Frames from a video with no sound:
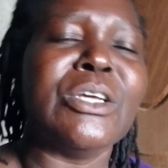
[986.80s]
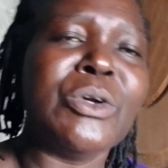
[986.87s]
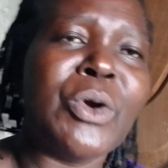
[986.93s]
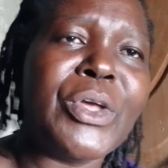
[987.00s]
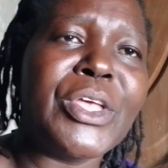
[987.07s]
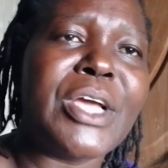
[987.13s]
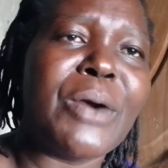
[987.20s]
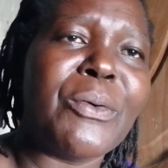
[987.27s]

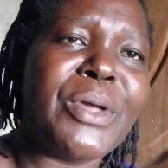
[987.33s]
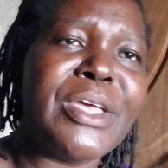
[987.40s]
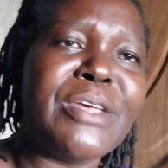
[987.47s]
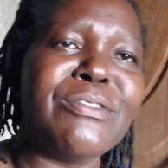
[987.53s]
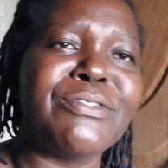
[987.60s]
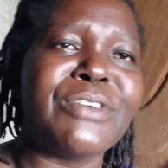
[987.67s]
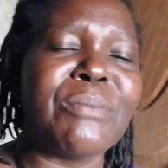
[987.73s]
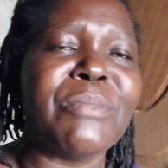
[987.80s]
going away
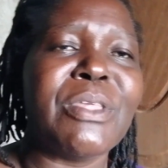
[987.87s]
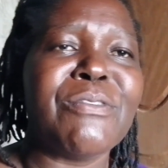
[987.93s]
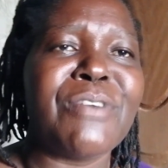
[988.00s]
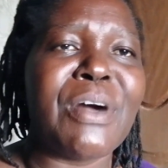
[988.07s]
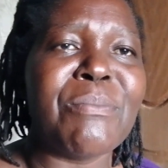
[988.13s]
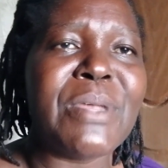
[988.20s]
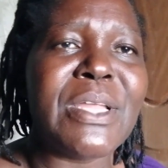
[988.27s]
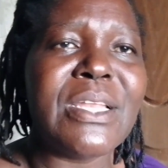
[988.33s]
from the
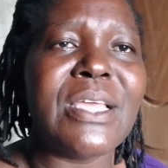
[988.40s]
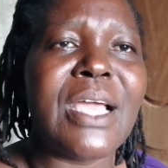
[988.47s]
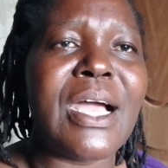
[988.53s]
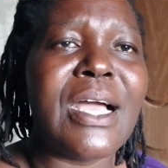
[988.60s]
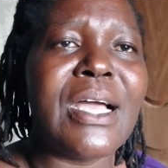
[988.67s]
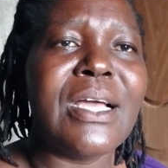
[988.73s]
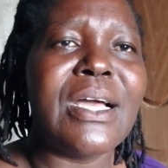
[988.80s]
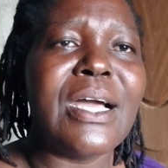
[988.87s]
familiar